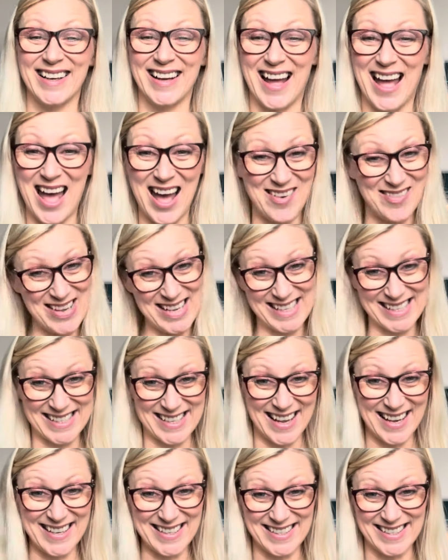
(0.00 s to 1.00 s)
How
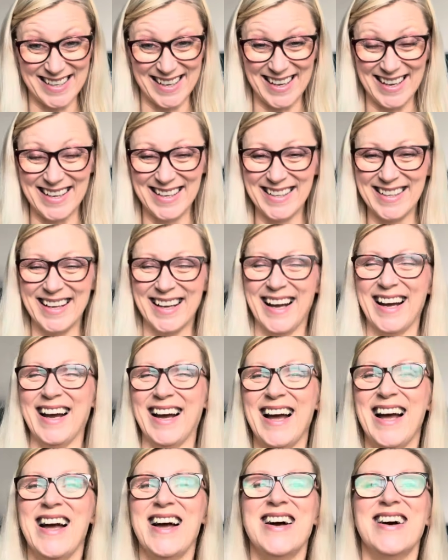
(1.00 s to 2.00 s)
exciting.
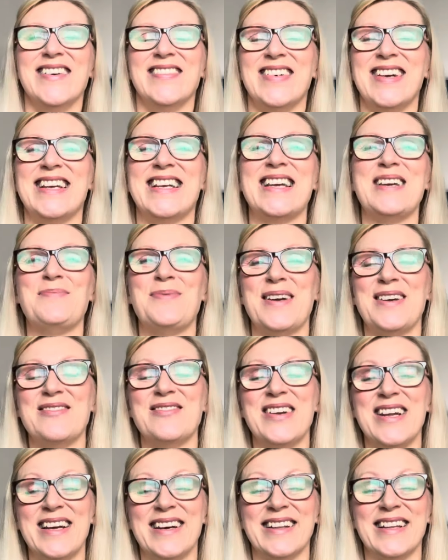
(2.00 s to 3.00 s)
We keep it
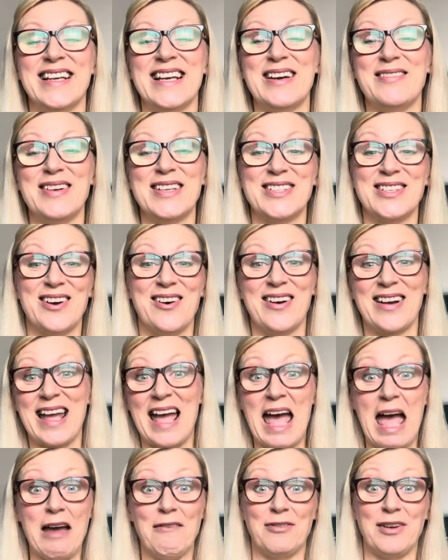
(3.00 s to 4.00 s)
real here. We talk
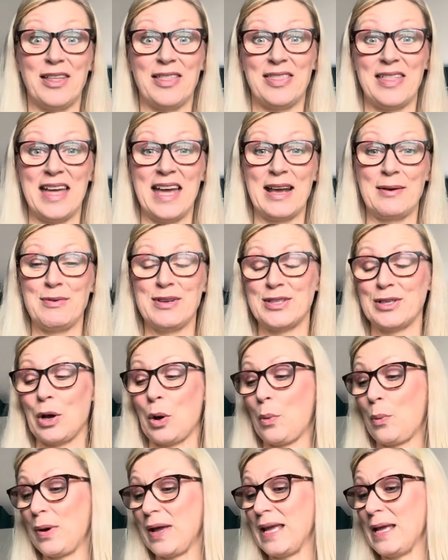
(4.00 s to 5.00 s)
everything. We
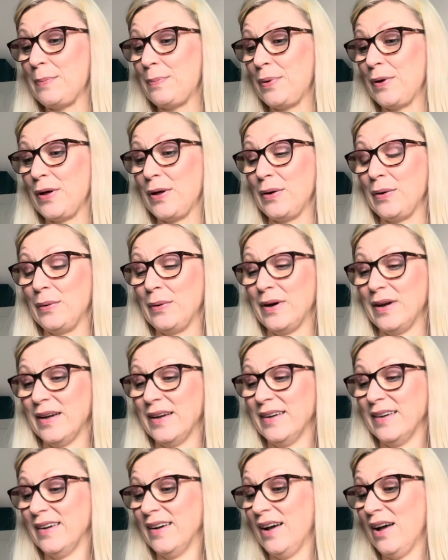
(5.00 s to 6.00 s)
talk wee poo,
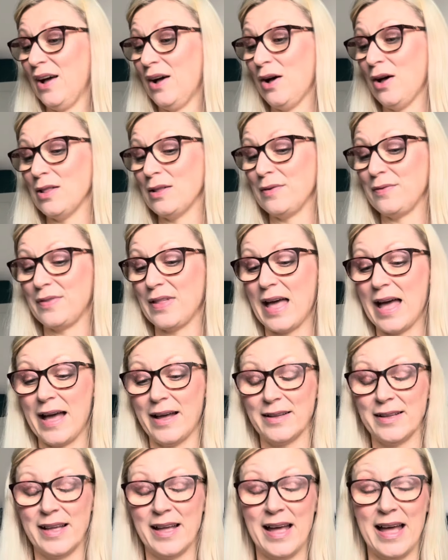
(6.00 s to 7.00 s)
all of
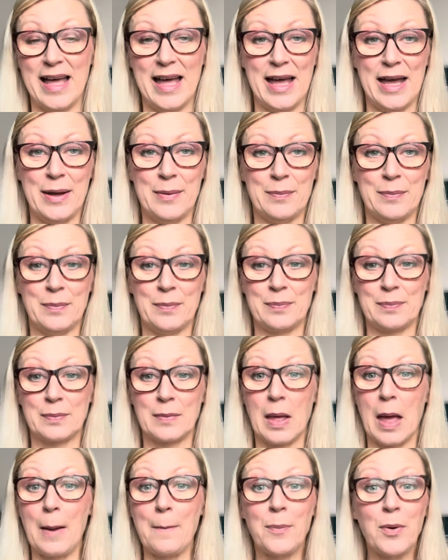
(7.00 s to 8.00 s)
that.
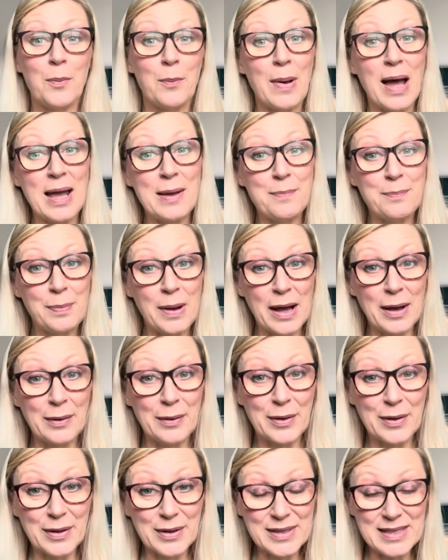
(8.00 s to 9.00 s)
But my
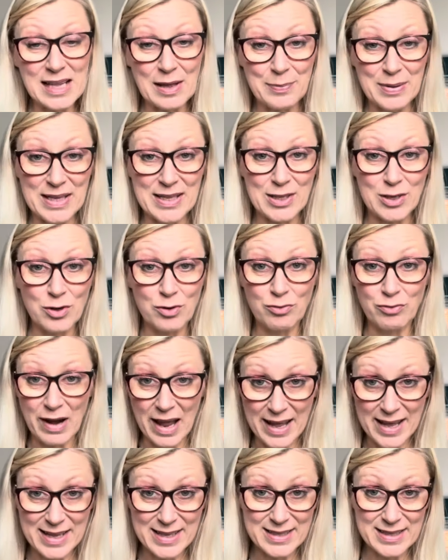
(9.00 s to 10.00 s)
bowels have been
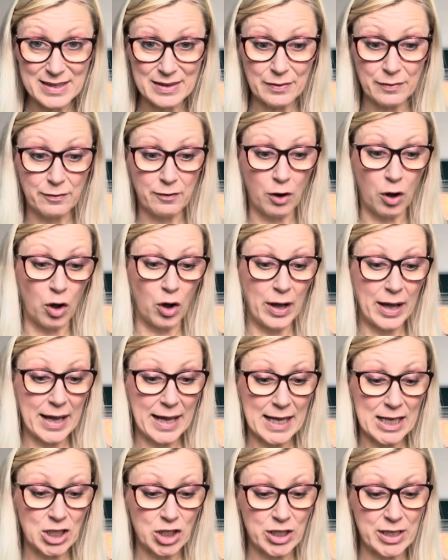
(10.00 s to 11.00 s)
great for
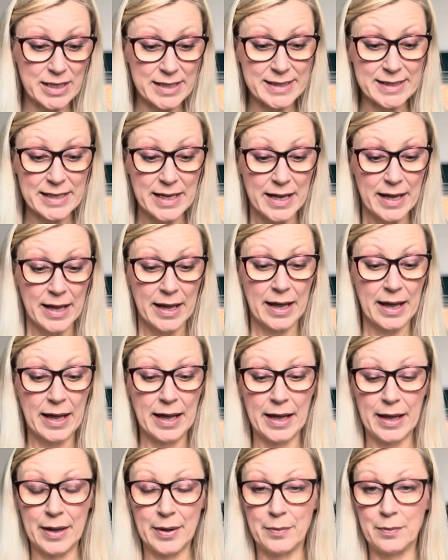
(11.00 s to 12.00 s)
ages.
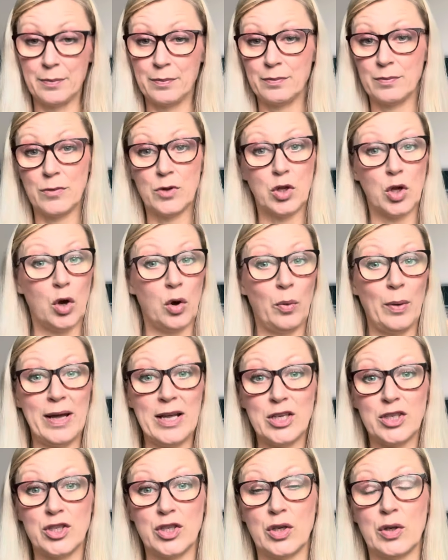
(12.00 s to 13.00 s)
No
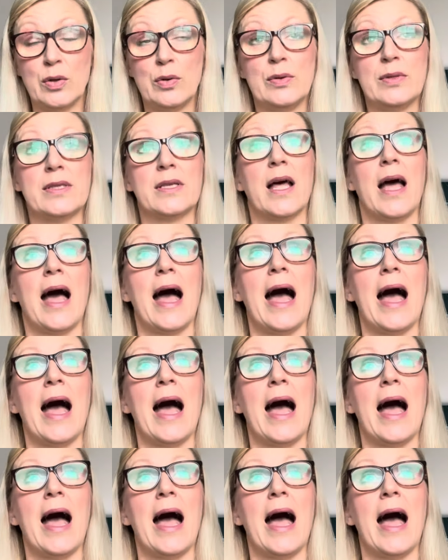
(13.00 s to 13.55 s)
issues.